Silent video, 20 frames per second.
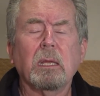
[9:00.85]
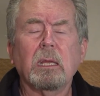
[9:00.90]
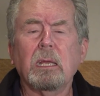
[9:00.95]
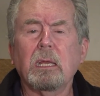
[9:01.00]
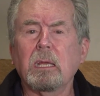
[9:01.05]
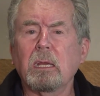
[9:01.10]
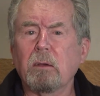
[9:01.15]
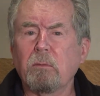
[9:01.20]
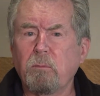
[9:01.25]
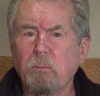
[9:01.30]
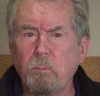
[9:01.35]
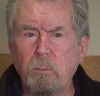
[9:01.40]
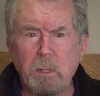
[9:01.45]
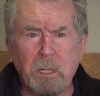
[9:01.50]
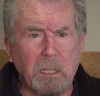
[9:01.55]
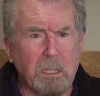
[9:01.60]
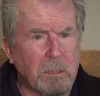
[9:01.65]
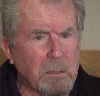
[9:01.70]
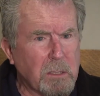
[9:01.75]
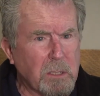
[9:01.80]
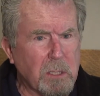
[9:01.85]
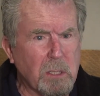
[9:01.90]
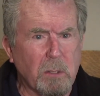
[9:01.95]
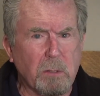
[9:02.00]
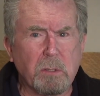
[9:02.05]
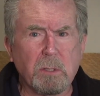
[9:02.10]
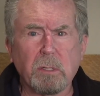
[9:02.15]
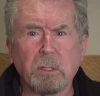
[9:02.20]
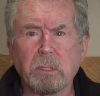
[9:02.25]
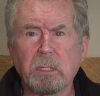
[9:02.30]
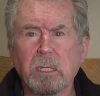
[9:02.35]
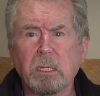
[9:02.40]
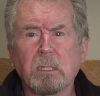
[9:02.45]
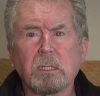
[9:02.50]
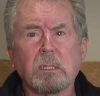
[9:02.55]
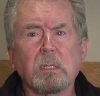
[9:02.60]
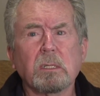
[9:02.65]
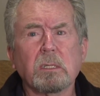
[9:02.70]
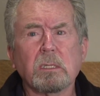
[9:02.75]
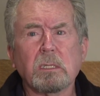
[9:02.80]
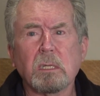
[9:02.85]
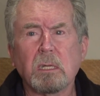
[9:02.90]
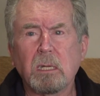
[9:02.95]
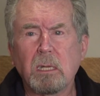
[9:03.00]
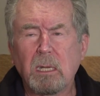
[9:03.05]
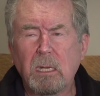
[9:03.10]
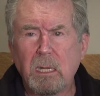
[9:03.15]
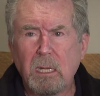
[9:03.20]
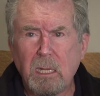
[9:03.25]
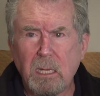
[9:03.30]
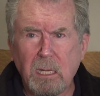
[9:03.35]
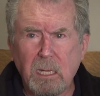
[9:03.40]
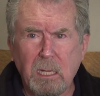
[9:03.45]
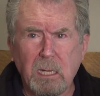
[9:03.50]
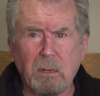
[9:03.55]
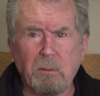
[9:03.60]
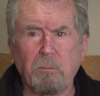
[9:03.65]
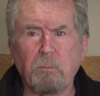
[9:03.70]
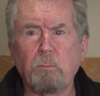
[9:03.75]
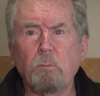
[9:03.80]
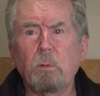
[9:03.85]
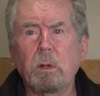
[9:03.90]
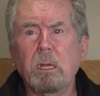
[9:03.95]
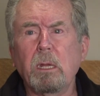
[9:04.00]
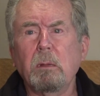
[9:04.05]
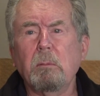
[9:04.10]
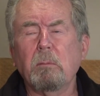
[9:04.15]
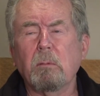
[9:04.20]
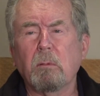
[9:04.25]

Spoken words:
If we social distance, if we